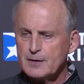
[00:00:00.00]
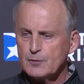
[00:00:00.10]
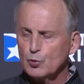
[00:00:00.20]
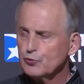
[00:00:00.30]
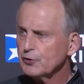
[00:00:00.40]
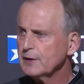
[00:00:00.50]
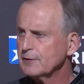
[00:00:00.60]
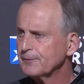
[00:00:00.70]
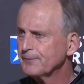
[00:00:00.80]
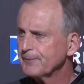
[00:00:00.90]
we'll see.
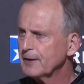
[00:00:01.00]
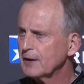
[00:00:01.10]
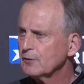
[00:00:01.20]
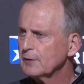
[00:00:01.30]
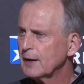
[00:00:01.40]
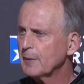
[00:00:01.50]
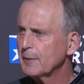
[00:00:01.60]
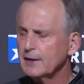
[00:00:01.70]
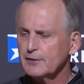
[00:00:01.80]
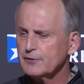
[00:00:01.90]
You know, I, I
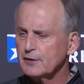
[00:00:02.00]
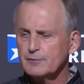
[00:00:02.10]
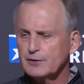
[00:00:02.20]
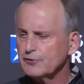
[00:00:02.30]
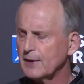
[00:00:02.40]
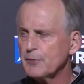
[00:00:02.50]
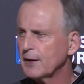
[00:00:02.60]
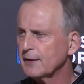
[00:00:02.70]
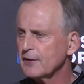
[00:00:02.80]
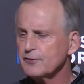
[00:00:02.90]
mean, it's the same
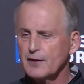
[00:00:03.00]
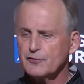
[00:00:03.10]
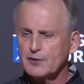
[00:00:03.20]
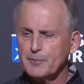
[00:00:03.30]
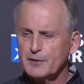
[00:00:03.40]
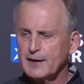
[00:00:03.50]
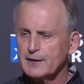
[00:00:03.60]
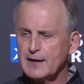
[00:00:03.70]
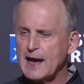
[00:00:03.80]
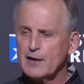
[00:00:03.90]
thing. That's not something
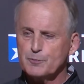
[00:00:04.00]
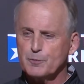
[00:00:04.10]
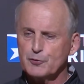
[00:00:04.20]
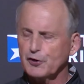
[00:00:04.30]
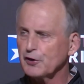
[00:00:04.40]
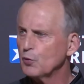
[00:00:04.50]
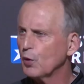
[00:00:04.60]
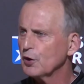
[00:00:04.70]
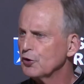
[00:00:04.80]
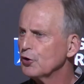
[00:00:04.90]
that guys particularly
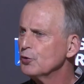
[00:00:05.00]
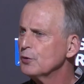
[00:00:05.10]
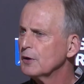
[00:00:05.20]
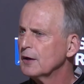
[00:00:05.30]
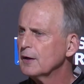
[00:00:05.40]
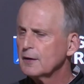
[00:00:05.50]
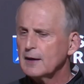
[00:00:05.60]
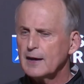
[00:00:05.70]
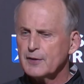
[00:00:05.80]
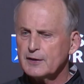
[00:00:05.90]
want to do.
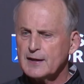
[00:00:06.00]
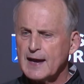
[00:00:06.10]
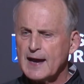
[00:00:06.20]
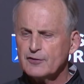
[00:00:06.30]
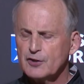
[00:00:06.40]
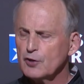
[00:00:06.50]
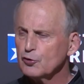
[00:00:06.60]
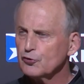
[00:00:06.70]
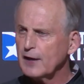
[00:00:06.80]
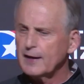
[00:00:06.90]
I think the guys that
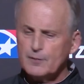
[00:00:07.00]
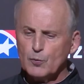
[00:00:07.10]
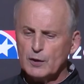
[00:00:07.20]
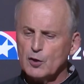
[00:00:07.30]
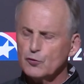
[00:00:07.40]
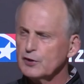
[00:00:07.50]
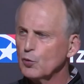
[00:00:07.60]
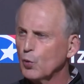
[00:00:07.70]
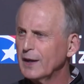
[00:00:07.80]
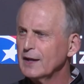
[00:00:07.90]
understand what goes into
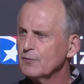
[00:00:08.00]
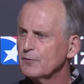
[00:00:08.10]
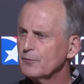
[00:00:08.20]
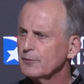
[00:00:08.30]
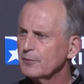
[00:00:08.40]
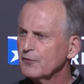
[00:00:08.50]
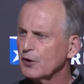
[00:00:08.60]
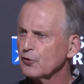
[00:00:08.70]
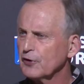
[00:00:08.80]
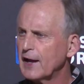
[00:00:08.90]
winning
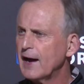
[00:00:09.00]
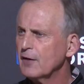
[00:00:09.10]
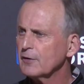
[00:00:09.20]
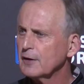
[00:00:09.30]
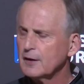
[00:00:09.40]
figures it out,